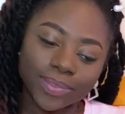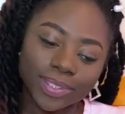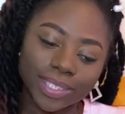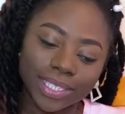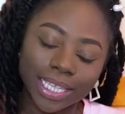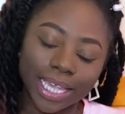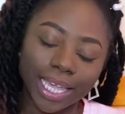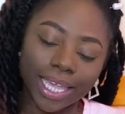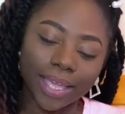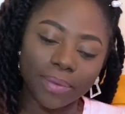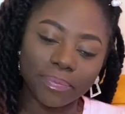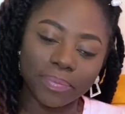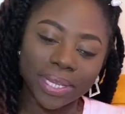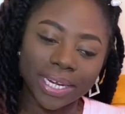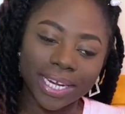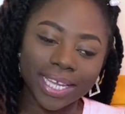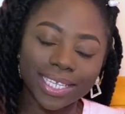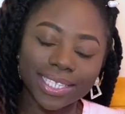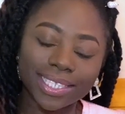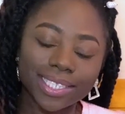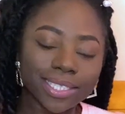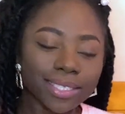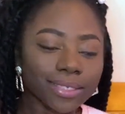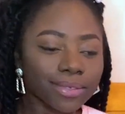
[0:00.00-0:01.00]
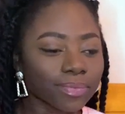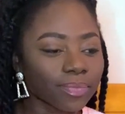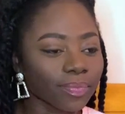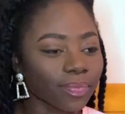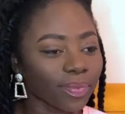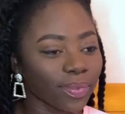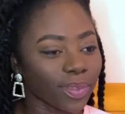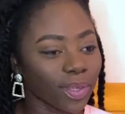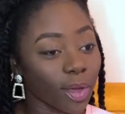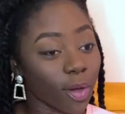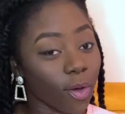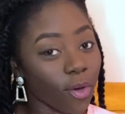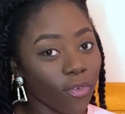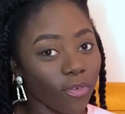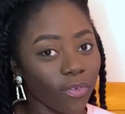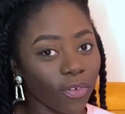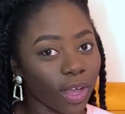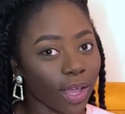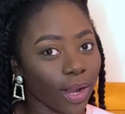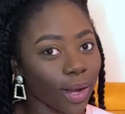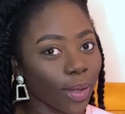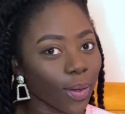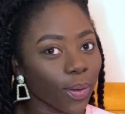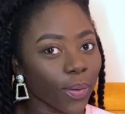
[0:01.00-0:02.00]
take a minute, go
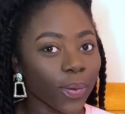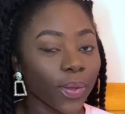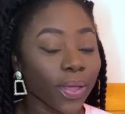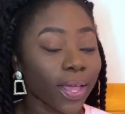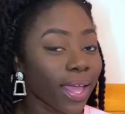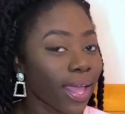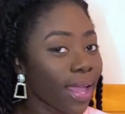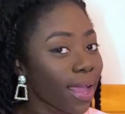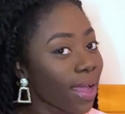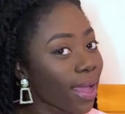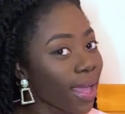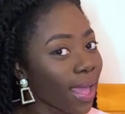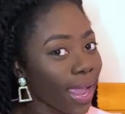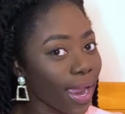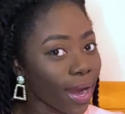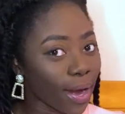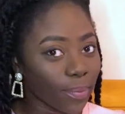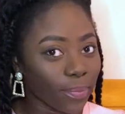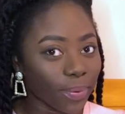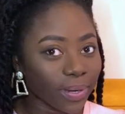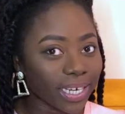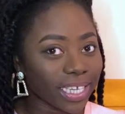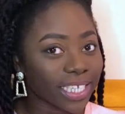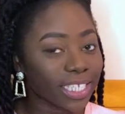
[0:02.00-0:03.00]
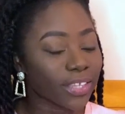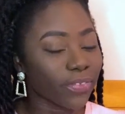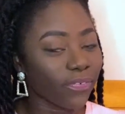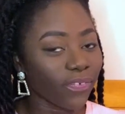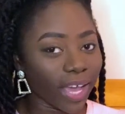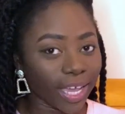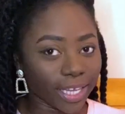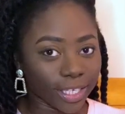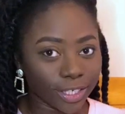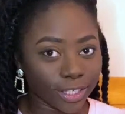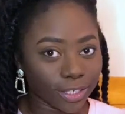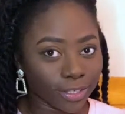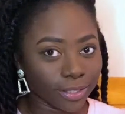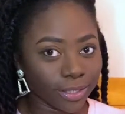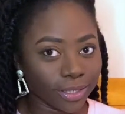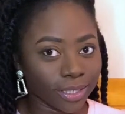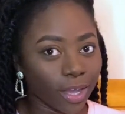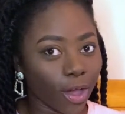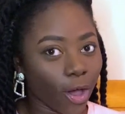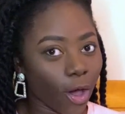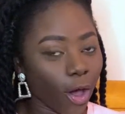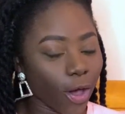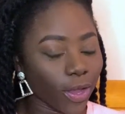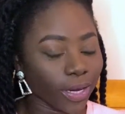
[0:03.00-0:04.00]
follow Airboney's Fashion
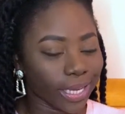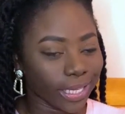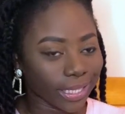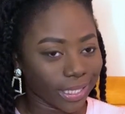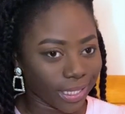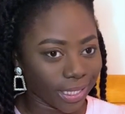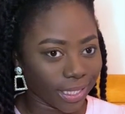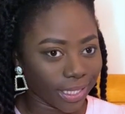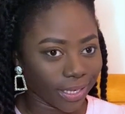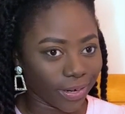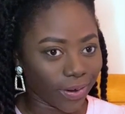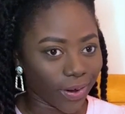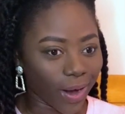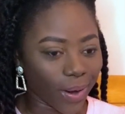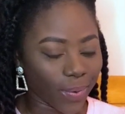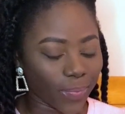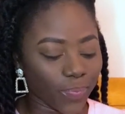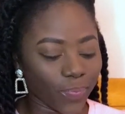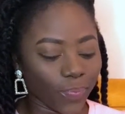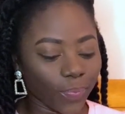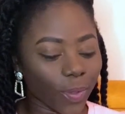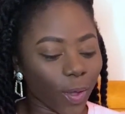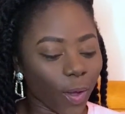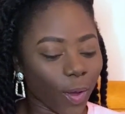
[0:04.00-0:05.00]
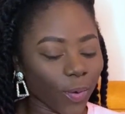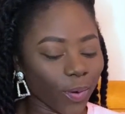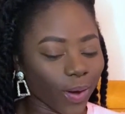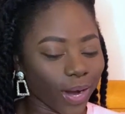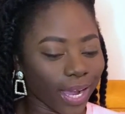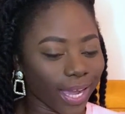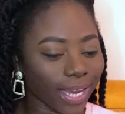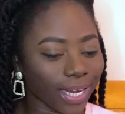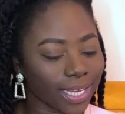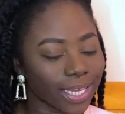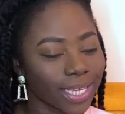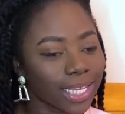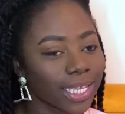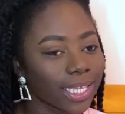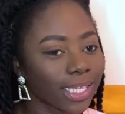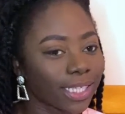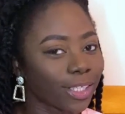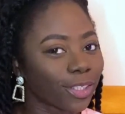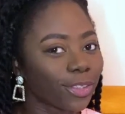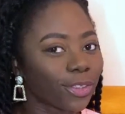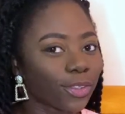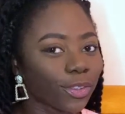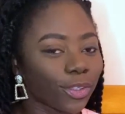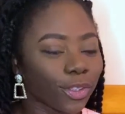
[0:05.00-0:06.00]
on Instagram. Alright,
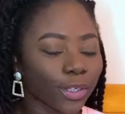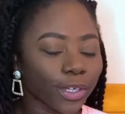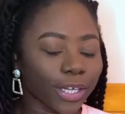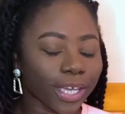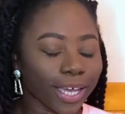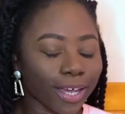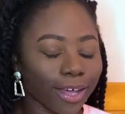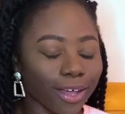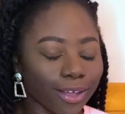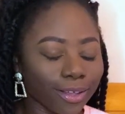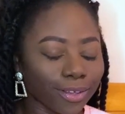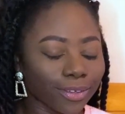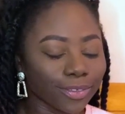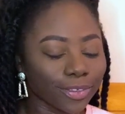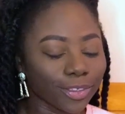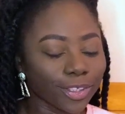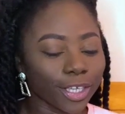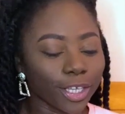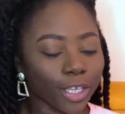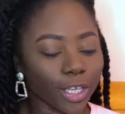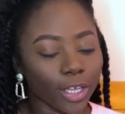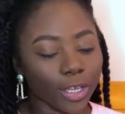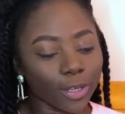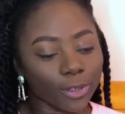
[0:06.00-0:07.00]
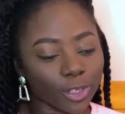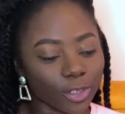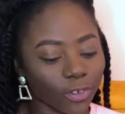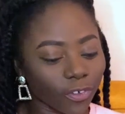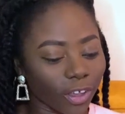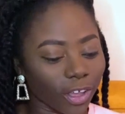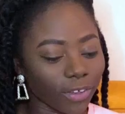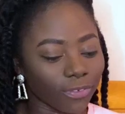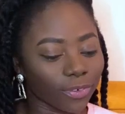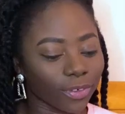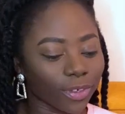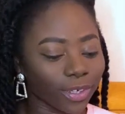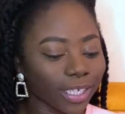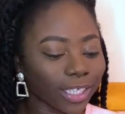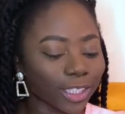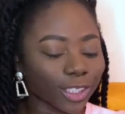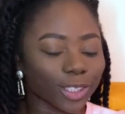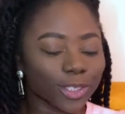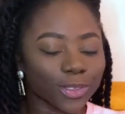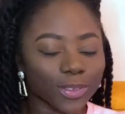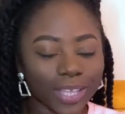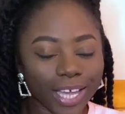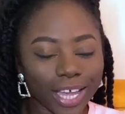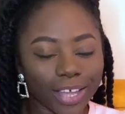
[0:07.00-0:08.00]
do your girl a huge favor and
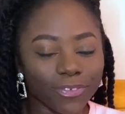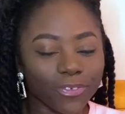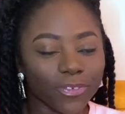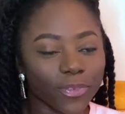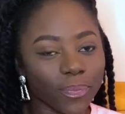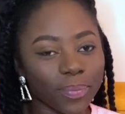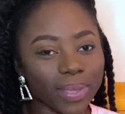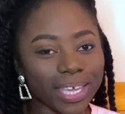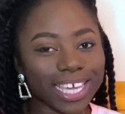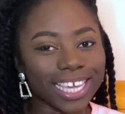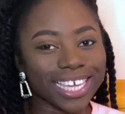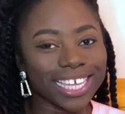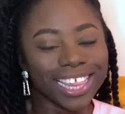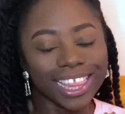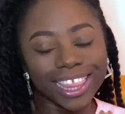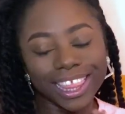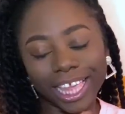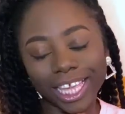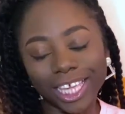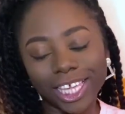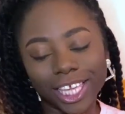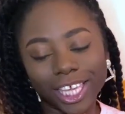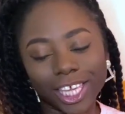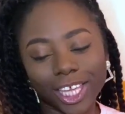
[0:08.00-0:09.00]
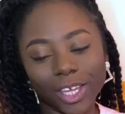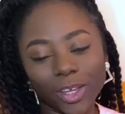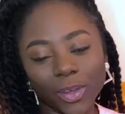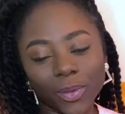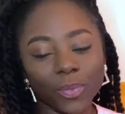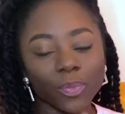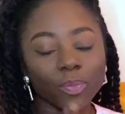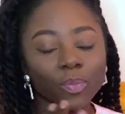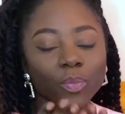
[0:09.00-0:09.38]
do that for me. Thank you.